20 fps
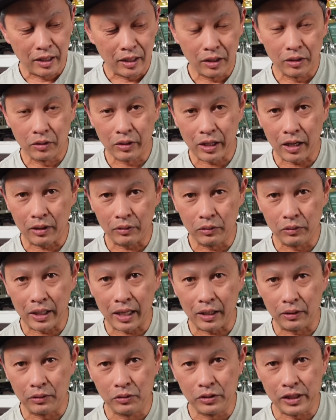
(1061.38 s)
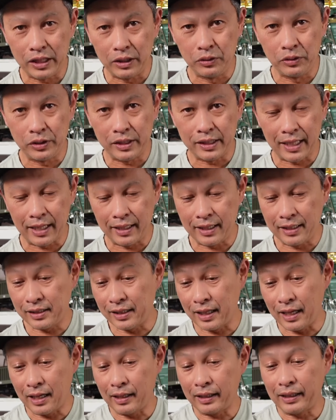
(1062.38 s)
look how, look how loosey-goosey that is.
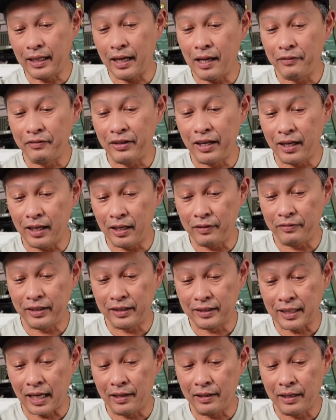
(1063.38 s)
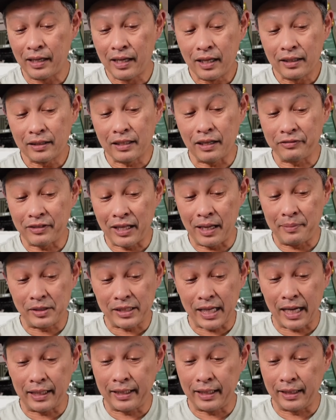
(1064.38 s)
I had, I had a very tough time
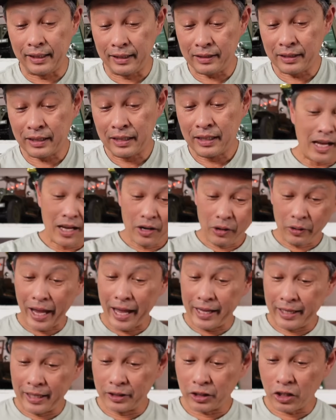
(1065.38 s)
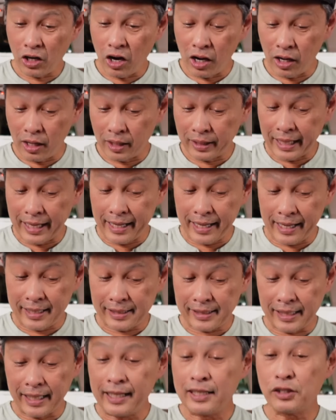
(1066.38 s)
side healing. Okay, another con
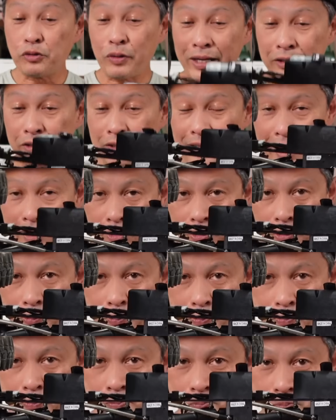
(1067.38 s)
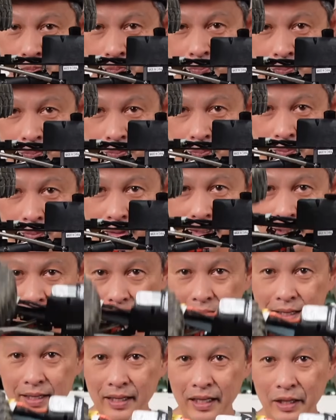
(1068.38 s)
is it is rather narrow.
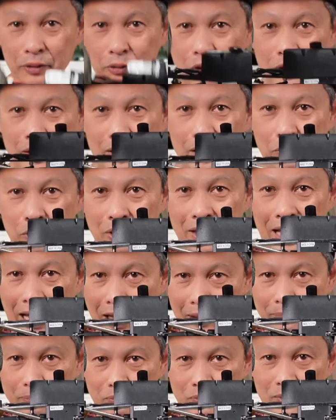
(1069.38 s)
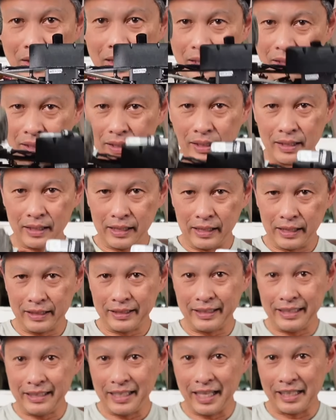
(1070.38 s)
Uh, it, would, it would help uh,
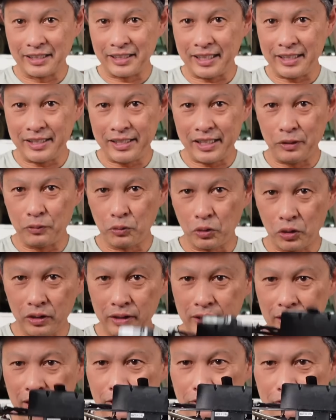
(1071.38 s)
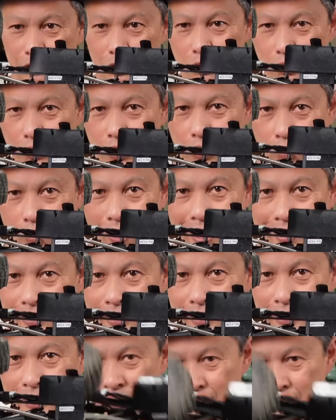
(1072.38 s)
the LCG world if you were wider.